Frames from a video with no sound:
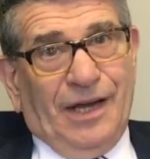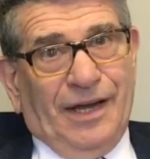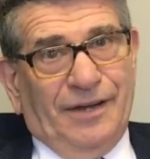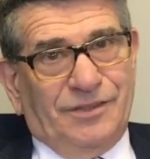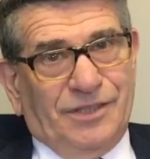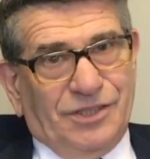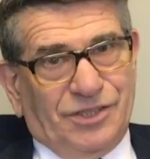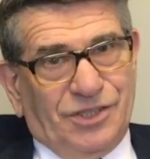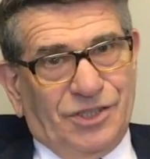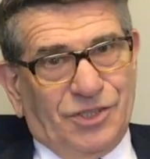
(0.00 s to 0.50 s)
I
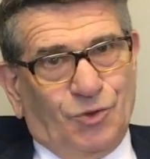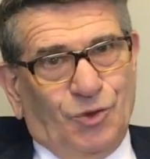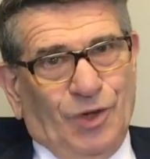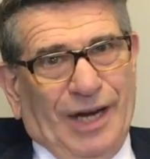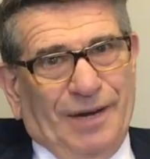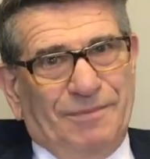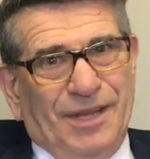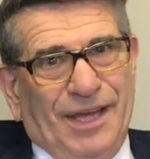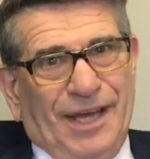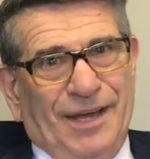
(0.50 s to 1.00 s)
just
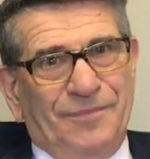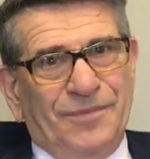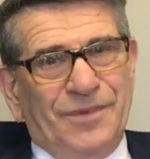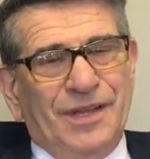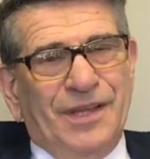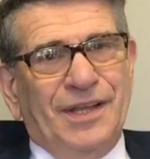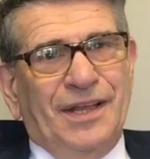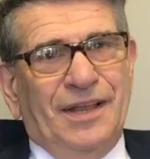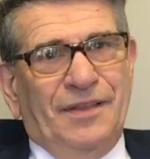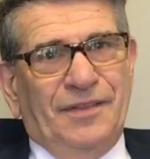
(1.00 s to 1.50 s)
described that.
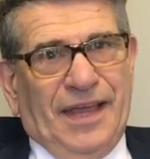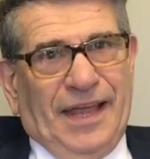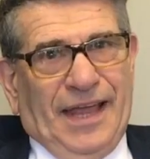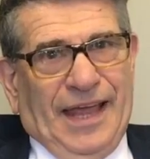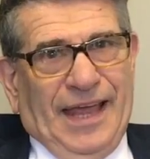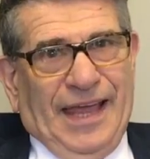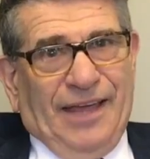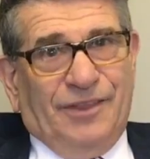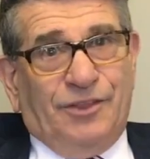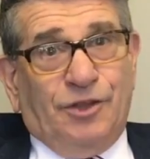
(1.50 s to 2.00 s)

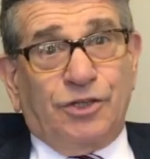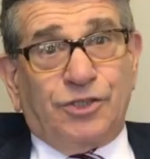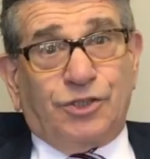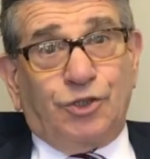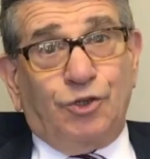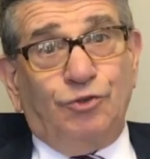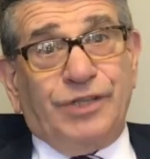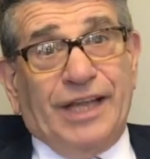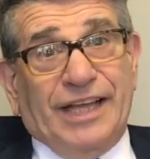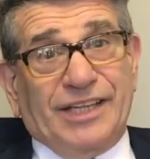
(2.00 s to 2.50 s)
They add those
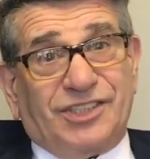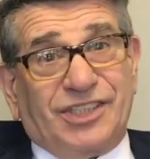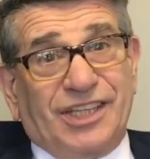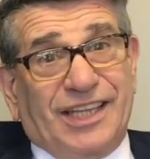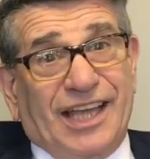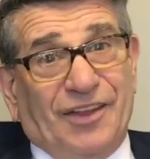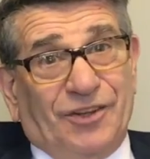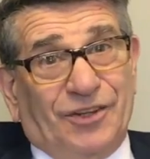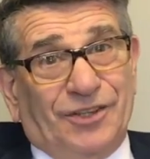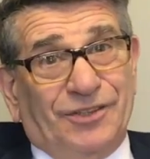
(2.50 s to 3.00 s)
two nets
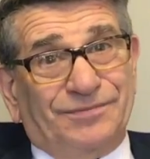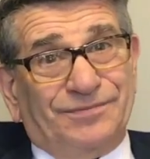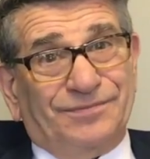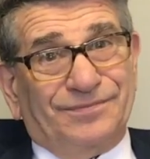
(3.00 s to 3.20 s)
together.